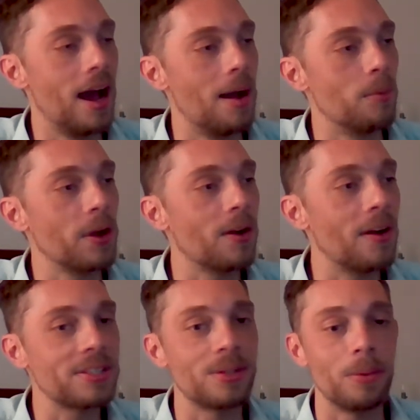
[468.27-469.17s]
We are
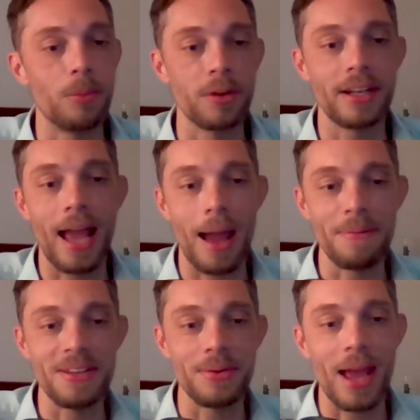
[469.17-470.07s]
also more than
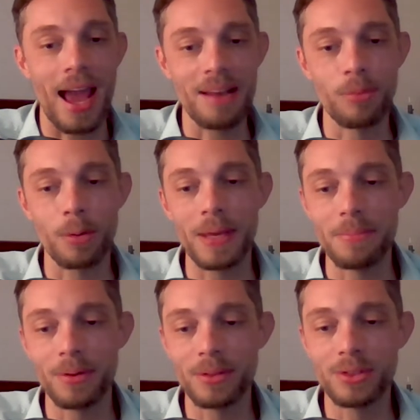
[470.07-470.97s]
happy to add more
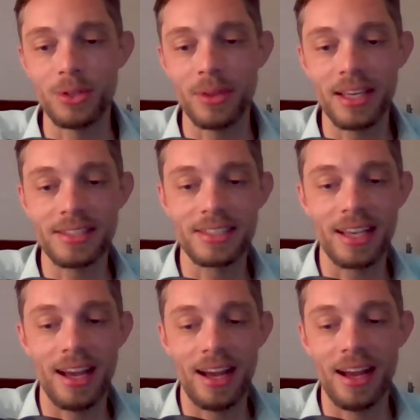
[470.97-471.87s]
people to this
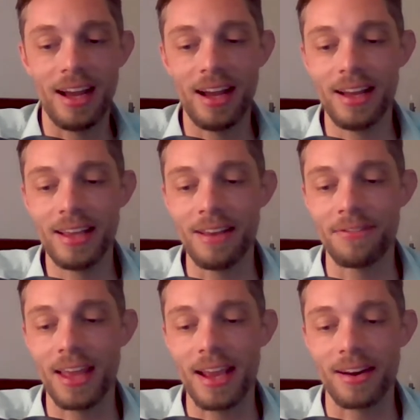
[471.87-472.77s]
if
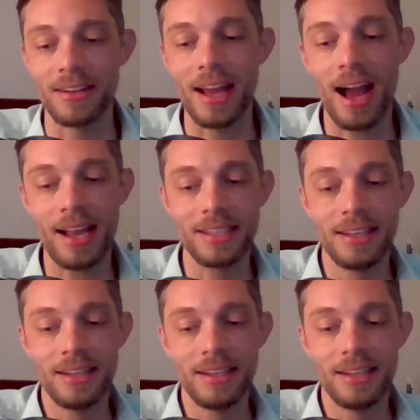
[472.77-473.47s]
they are not